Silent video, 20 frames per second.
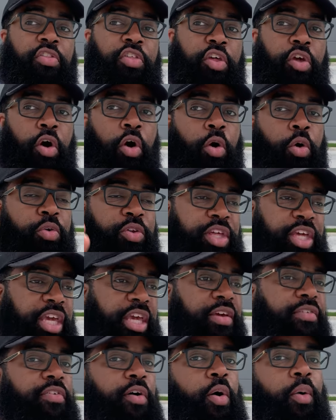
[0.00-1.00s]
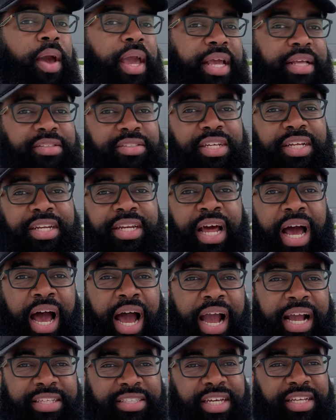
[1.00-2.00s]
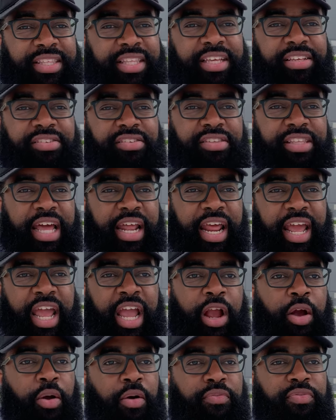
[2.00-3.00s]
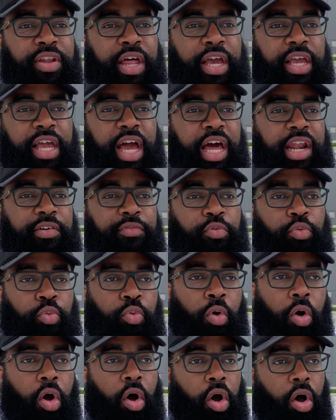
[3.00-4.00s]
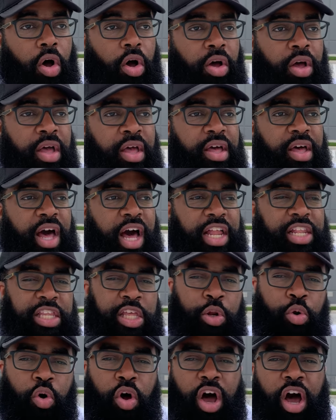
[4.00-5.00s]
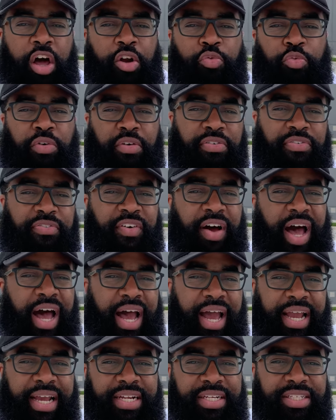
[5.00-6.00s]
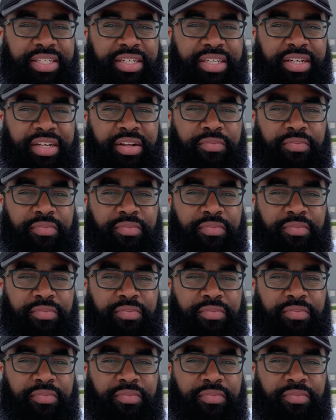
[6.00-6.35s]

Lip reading: the old Evo 8s and 9s, like this, that era of like kind of raw, a little unrefined.